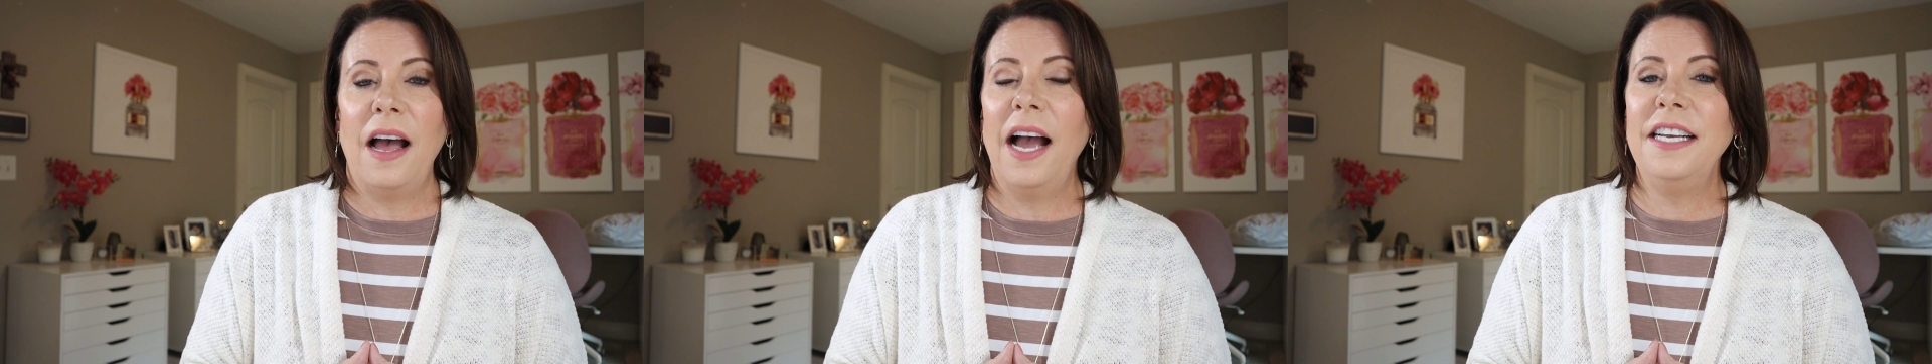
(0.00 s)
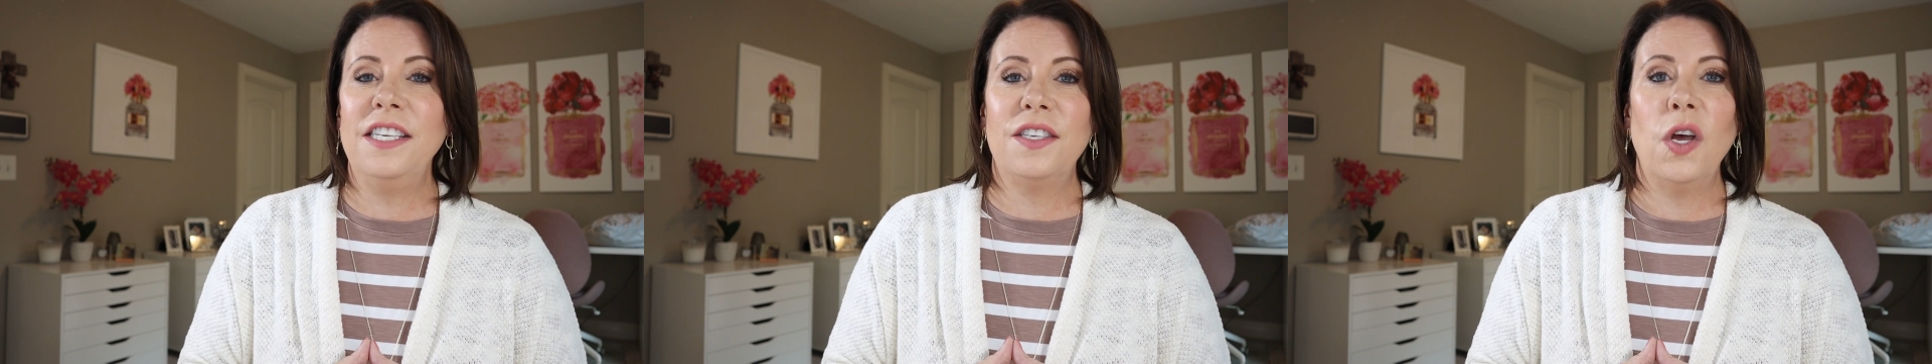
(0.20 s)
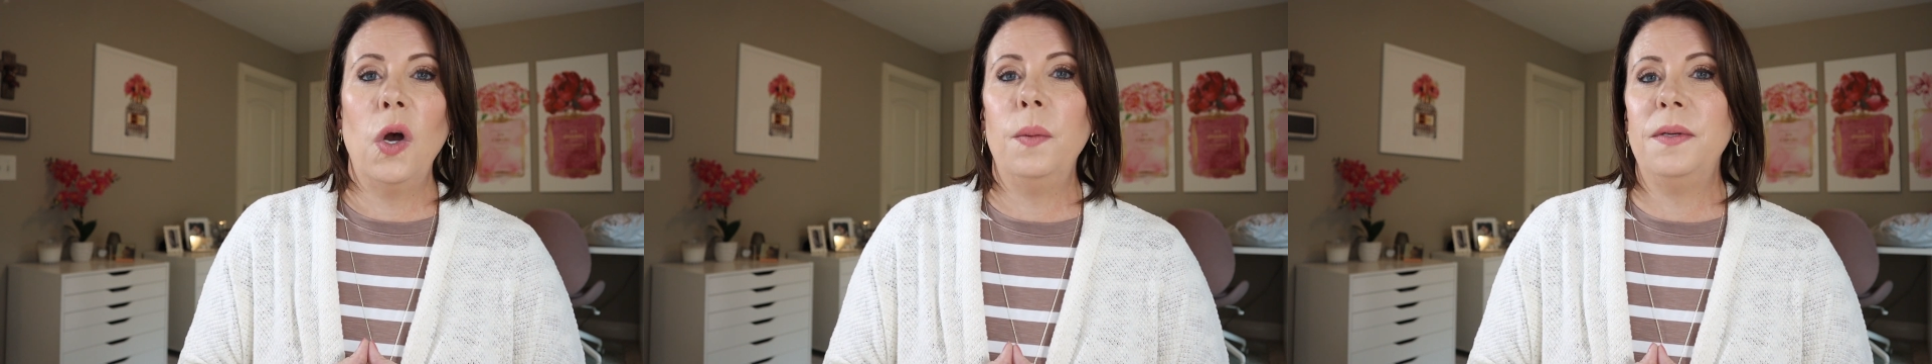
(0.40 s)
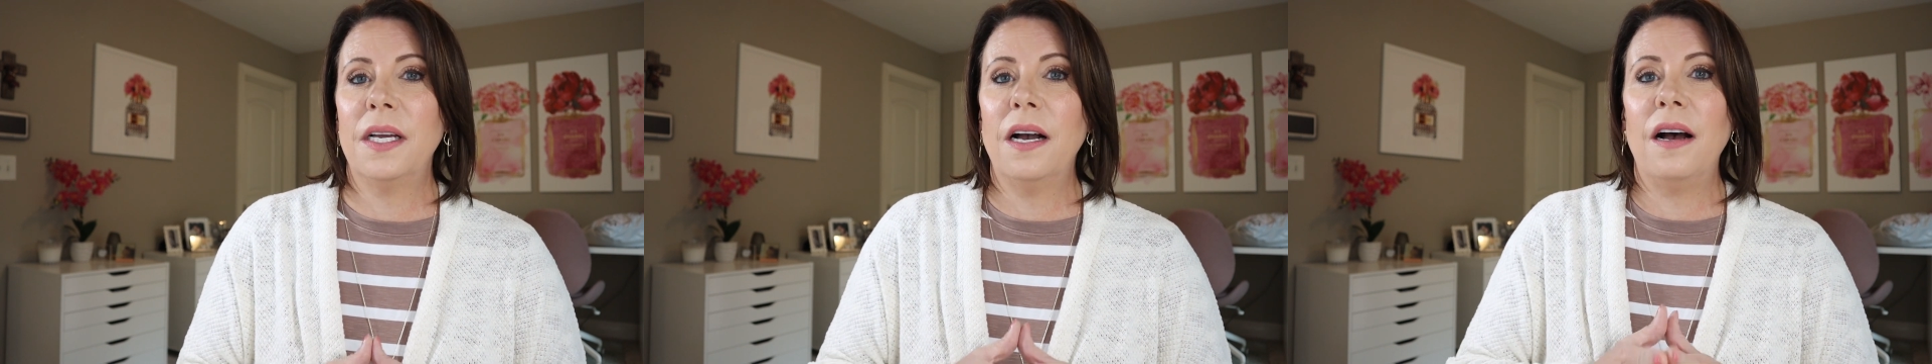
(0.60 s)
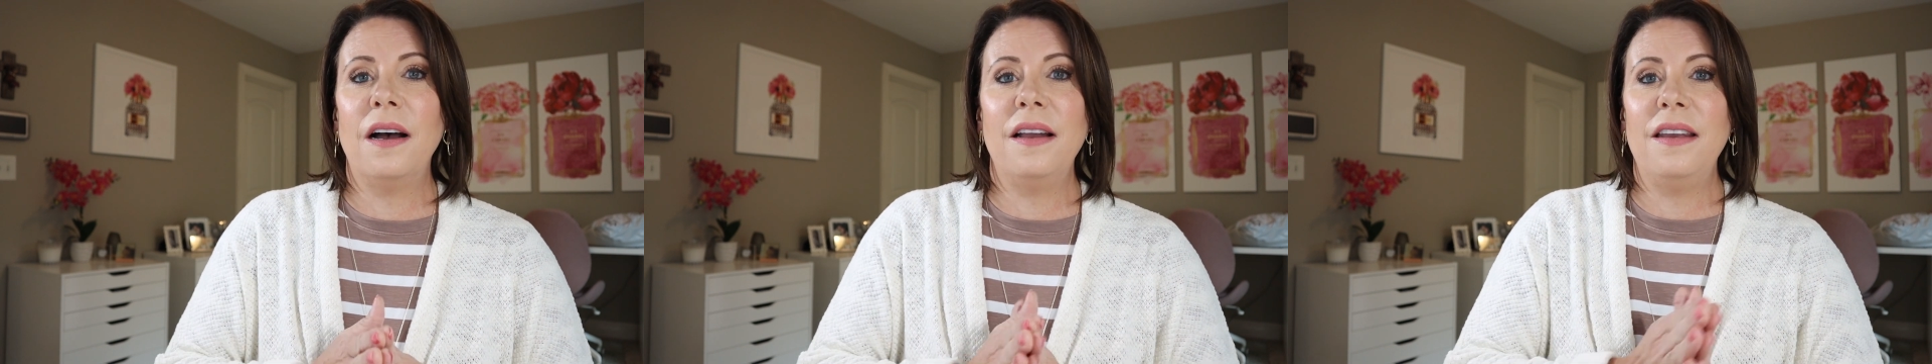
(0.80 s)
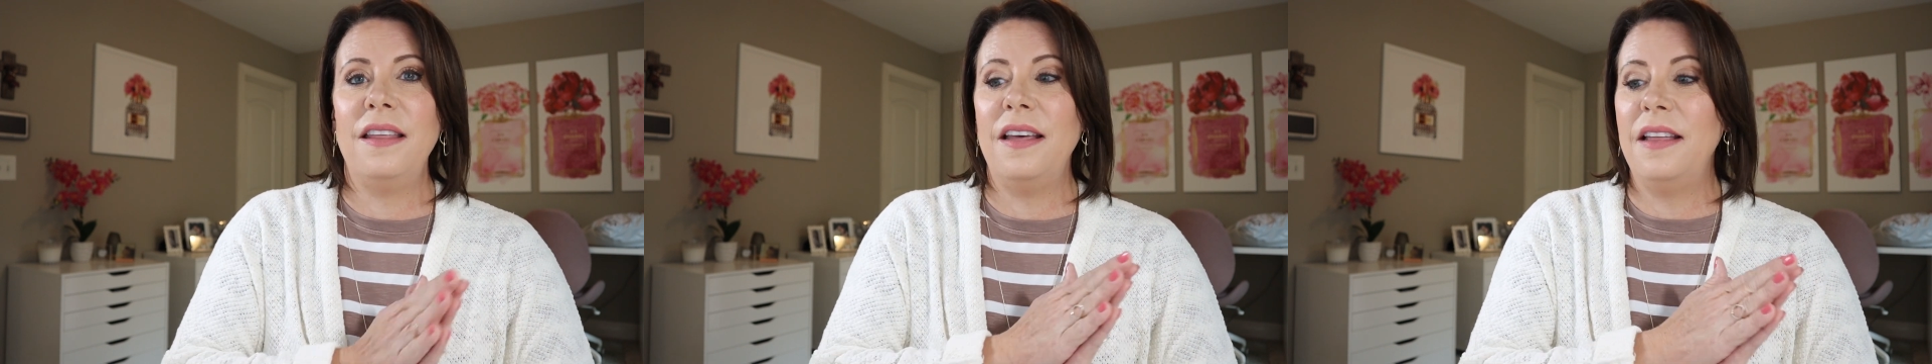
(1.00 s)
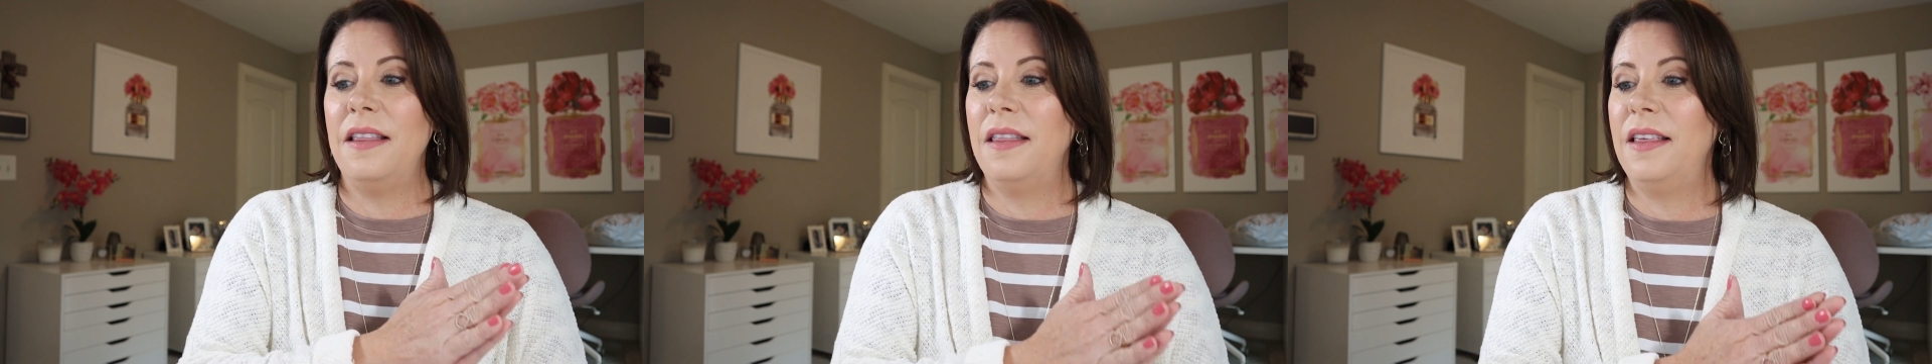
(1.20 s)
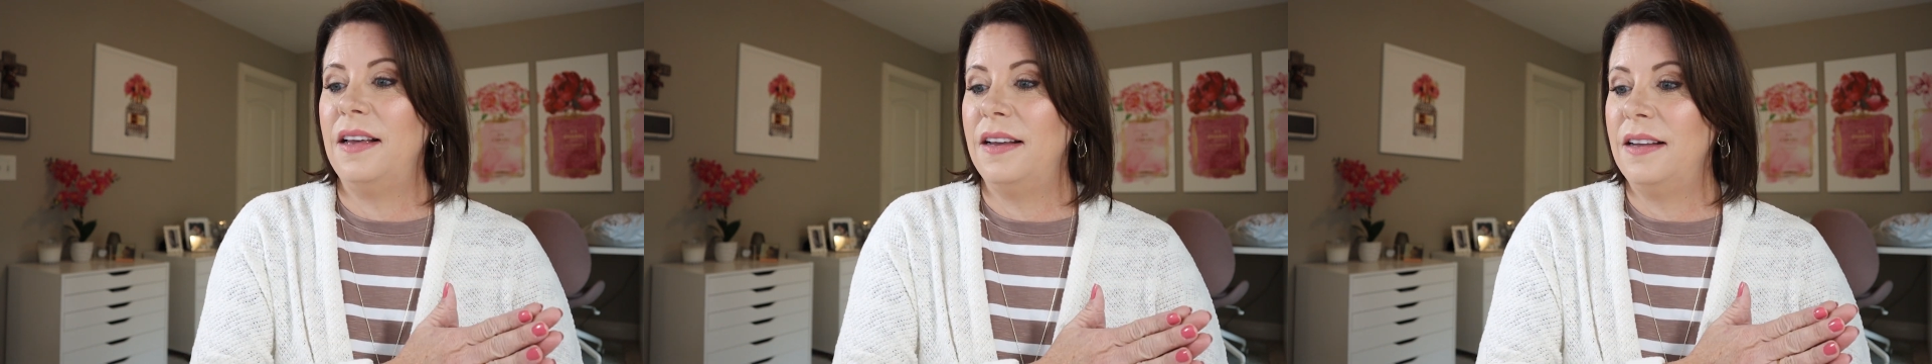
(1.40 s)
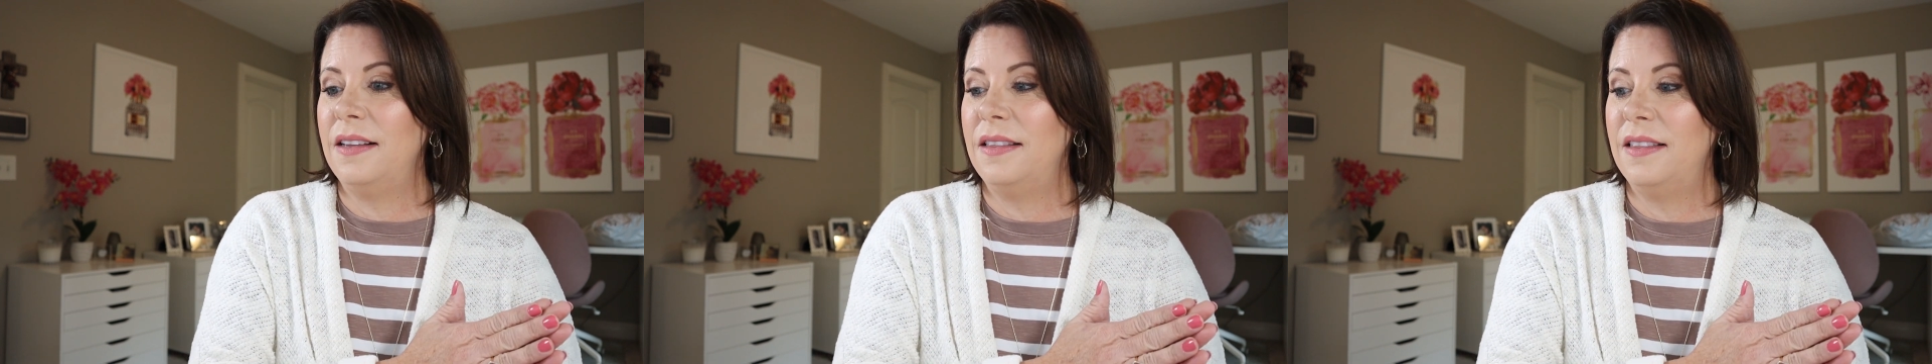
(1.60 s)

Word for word: I just hope to God that the,